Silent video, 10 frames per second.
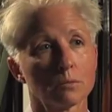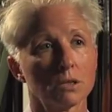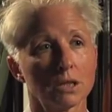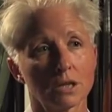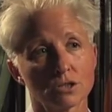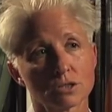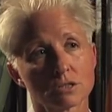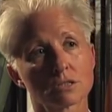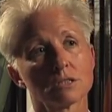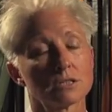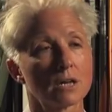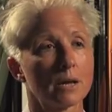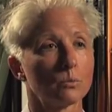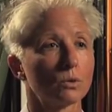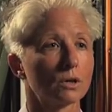communications to
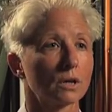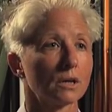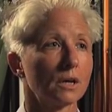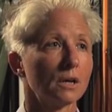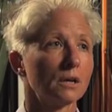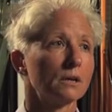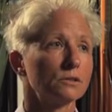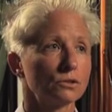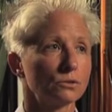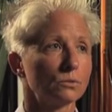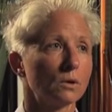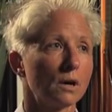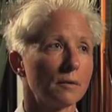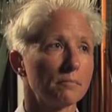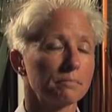design work to
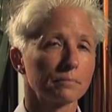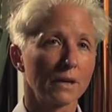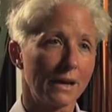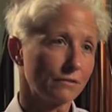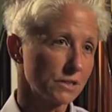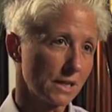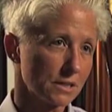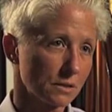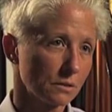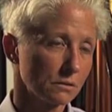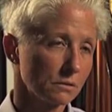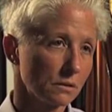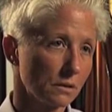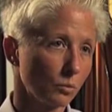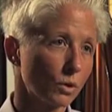um, advertising
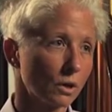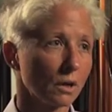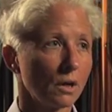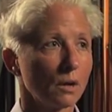uh, work.